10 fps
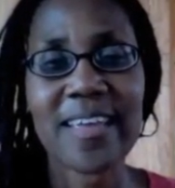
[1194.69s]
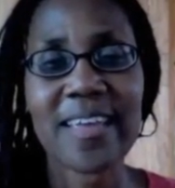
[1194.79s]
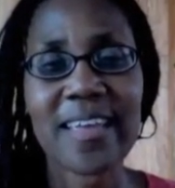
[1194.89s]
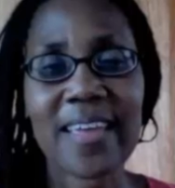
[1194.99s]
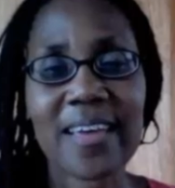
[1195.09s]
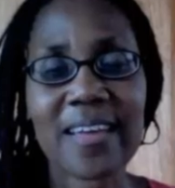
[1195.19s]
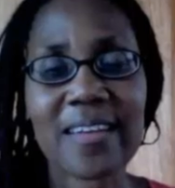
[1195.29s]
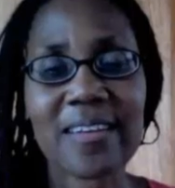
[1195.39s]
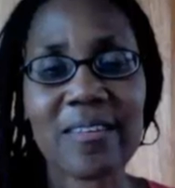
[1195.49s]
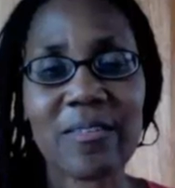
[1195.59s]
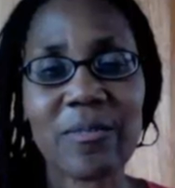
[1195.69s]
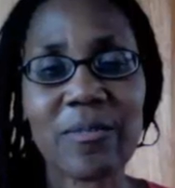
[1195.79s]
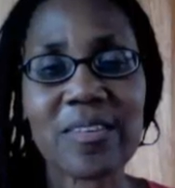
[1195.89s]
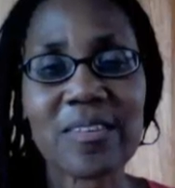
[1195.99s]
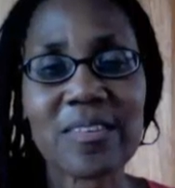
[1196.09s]
in what
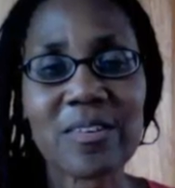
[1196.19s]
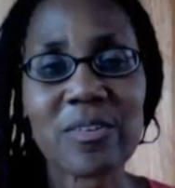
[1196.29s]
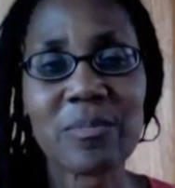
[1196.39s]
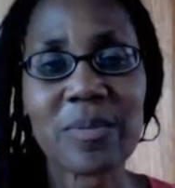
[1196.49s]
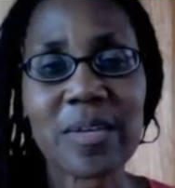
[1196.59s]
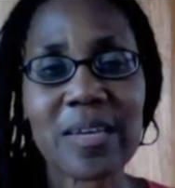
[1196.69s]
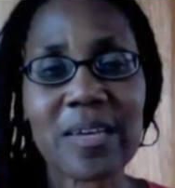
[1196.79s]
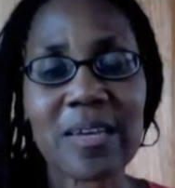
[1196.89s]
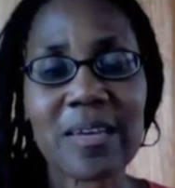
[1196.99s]
is considered to be